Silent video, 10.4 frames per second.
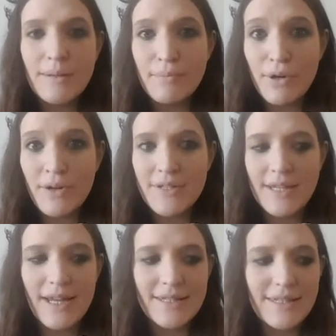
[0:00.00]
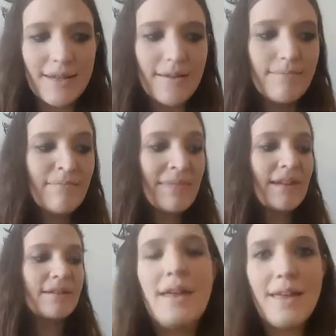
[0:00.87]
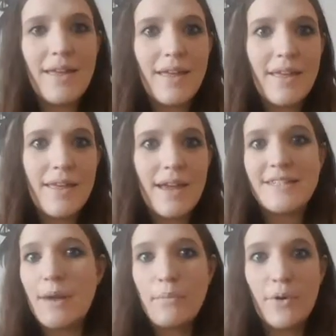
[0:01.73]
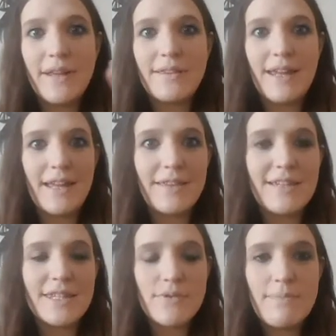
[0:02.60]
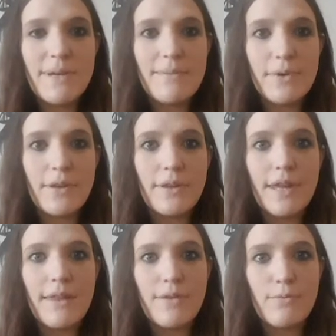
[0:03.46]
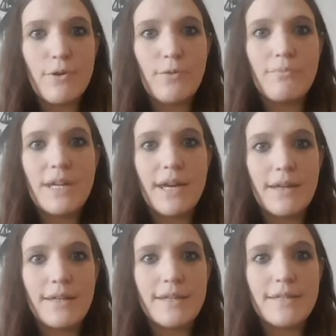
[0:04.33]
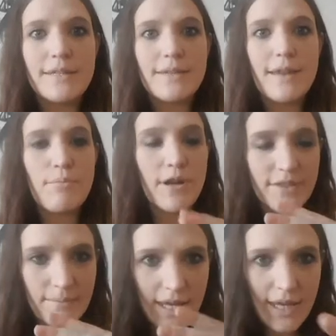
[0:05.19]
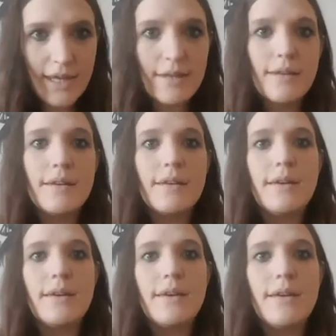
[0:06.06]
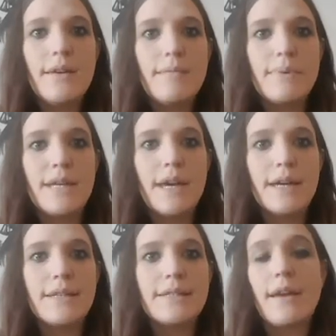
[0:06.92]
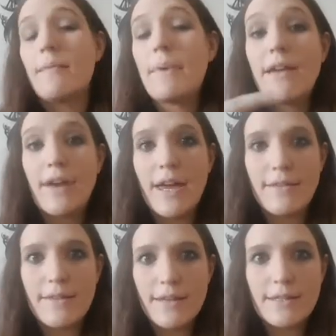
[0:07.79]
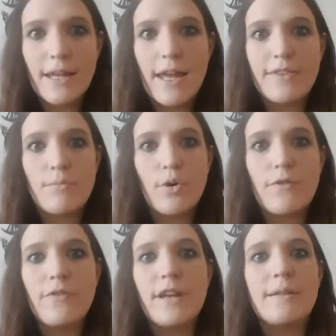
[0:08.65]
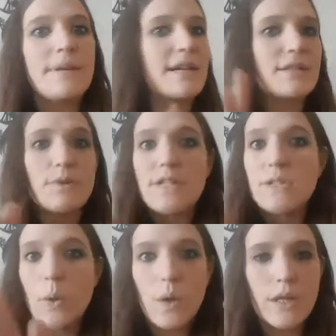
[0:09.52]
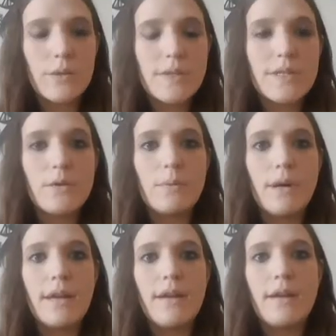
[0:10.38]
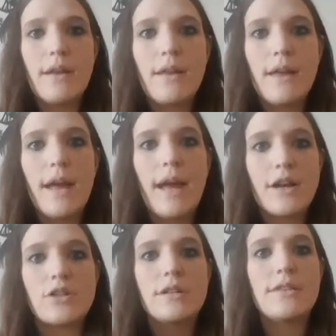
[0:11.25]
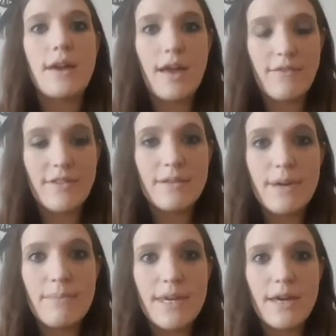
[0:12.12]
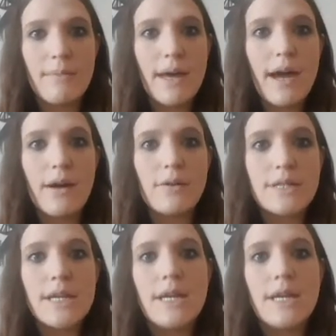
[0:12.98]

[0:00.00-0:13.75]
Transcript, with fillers: process. At some point, they had these 3 people in the room, because they brought them in because I had the morphine, and because it was so close to when actually having the baby come out.